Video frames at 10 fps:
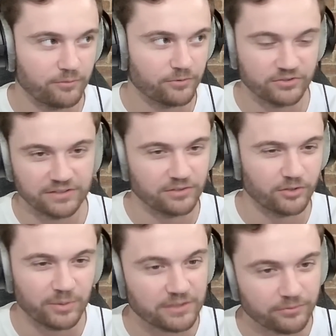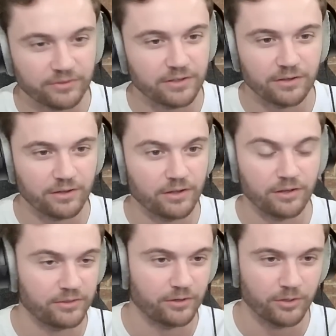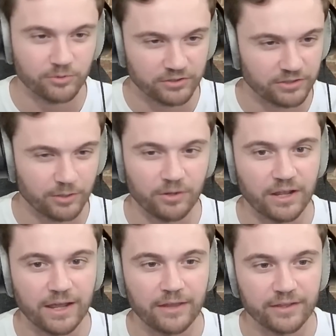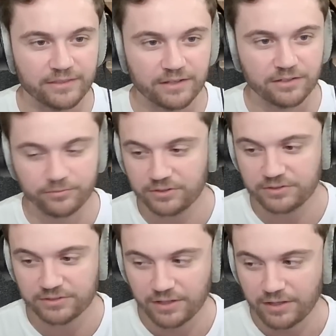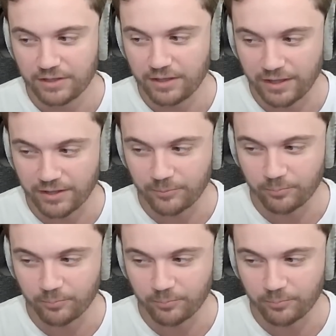first, that's a little bit different than Ethereum. So I just kind of wanted to highlight that difference. And